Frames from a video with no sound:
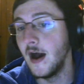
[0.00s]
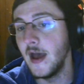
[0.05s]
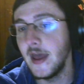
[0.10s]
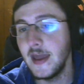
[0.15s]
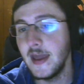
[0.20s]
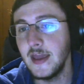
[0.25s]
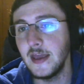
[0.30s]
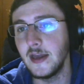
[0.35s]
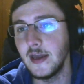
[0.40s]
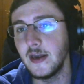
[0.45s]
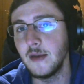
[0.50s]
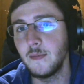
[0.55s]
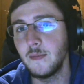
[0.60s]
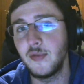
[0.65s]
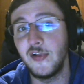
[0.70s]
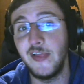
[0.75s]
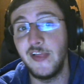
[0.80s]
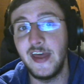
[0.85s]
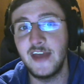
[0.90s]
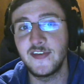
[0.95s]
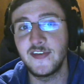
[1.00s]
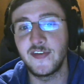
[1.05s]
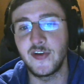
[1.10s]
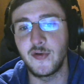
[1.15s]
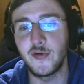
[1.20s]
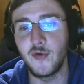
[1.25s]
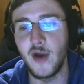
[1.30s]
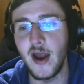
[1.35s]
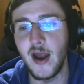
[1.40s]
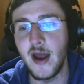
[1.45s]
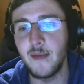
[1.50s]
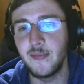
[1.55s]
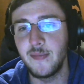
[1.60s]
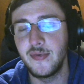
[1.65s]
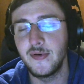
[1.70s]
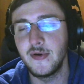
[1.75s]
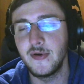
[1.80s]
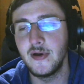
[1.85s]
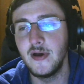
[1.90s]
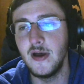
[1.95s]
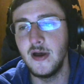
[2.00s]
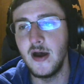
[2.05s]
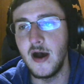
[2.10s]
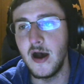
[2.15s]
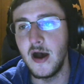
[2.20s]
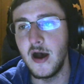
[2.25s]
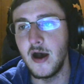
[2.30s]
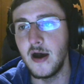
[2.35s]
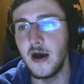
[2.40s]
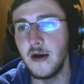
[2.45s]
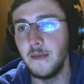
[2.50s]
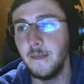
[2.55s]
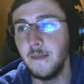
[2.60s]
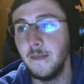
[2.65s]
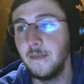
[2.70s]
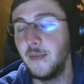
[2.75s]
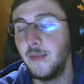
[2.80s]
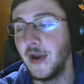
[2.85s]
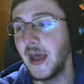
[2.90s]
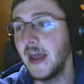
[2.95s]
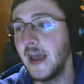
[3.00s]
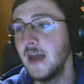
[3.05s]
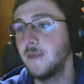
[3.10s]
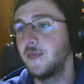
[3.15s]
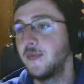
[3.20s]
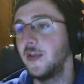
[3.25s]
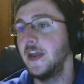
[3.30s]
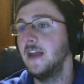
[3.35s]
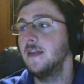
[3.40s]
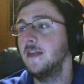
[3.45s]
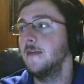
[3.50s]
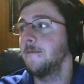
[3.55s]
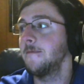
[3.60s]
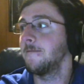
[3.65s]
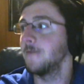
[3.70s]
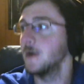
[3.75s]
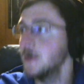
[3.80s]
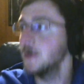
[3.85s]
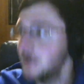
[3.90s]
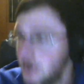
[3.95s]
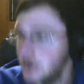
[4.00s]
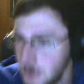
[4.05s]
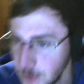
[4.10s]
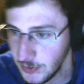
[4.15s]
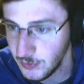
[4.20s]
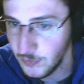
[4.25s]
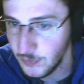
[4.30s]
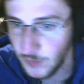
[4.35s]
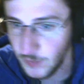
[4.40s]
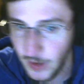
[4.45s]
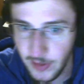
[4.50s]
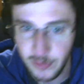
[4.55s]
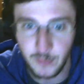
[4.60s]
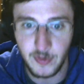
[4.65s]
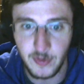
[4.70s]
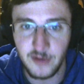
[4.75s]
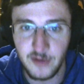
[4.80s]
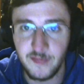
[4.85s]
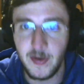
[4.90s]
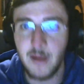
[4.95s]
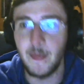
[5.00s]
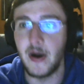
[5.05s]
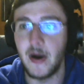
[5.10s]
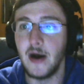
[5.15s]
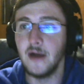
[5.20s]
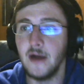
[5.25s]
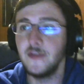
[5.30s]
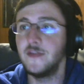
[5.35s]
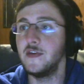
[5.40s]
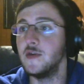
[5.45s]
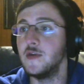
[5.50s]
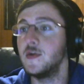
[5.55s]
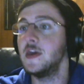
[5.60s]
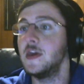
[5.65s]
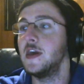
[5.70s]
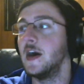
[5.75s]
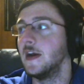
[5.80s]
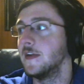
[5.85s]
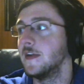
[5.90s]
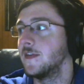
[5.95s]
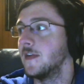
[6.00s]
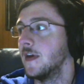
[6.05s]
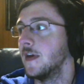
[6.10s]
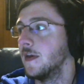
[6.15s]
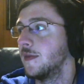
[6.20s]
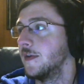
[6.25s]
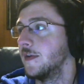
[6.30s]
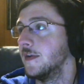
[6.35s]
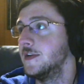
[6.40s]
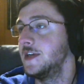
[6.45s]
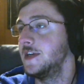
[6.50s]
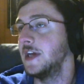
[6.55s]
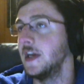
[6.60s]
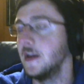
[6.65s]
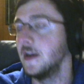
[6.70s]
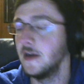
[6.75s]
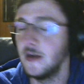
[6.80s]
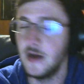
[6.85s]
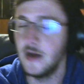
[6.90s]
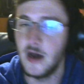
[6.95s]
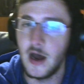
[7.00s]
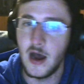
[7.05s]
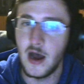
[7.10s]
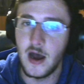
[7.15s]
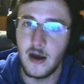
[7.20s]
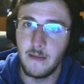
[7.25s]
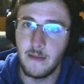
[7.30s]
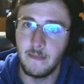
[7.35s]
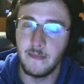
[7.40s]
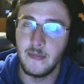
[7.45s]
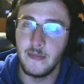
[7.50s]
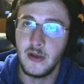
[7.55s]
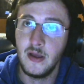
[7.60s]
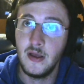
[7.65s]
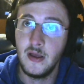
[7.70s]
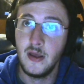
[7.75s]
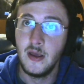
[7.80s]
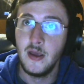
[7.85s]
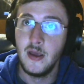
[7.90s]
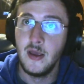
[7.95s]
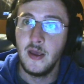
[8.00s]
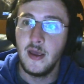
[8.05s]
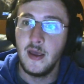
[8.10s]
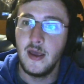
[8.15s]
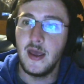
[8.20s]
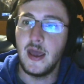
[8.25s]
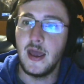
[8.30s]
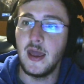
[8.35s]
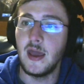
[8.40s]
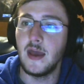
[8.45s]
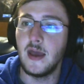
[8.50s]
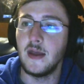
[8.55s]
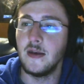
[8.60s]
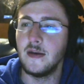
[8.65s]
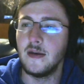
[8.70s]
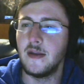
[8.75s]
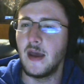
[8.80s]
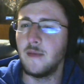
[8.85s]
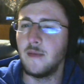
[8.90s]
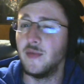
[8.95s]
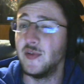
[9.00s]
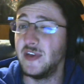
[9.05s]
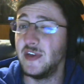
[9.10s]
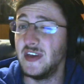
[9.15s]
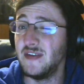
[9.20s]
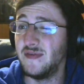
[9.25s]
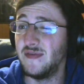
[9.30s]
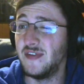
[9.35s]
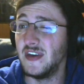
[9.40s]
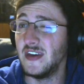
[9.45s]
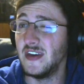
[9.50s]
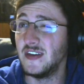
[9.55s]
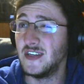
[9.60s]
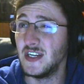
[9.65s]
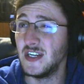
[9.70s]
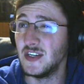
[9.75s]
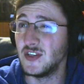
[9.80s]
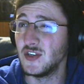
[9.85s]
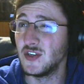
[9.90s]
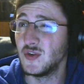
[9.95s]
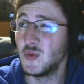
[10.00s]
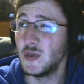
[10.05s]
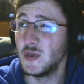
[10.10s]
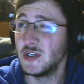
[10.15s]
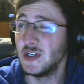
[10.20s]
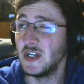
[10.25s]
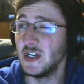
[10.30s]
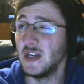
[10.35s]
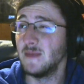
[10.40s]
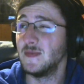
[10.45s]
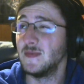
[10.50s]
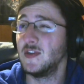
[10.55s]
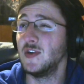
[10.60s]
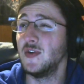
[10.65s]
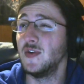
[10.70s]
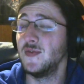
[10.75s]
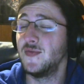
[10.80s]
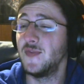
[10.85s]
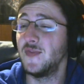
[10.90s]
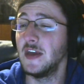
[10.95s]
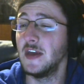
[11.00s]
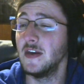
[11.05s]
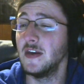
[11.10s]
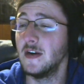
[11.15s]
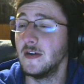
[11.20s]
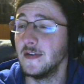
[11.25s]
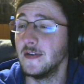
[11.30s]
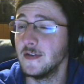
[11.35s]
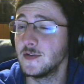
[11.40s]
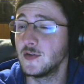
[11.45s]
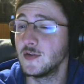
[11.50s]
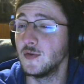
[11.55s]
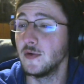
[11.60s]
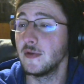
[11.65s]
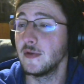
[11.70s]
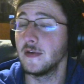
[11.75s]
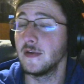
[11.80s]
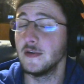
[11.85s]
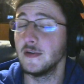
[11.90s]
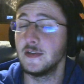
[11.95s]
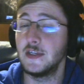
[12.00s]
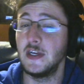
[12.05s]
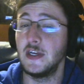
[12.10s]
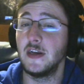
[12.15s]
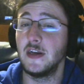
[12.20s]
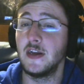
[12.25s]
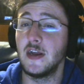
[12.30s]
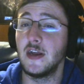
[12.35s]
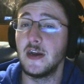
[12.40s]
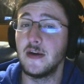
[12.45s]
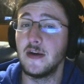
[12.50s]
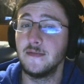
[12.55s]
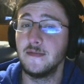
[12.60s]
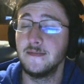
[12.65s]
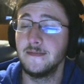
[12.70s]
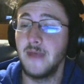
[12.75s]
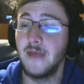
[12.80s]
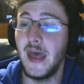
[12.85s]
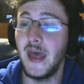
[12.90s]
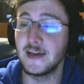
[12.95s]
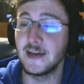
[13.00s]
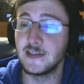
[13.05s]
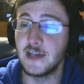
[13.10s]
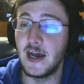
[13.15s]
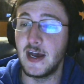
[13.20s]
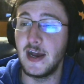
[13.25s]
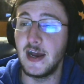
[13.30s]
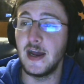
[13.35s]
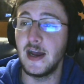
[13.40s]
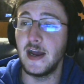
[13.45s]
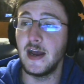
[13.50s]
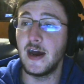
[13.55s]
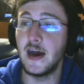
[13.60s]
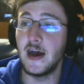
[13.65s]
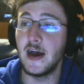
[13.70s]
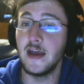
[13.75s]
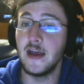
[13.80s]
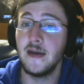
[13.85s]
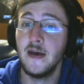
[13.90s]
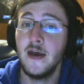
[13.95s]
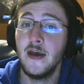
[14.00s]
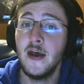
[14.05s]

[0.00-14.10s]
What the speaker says: in plastic wrap. But I had played the first 2 with one of my mods, Yuki Anasa 13. And I believe they changed their Twitch name to Fate underscore 13 now, XIII.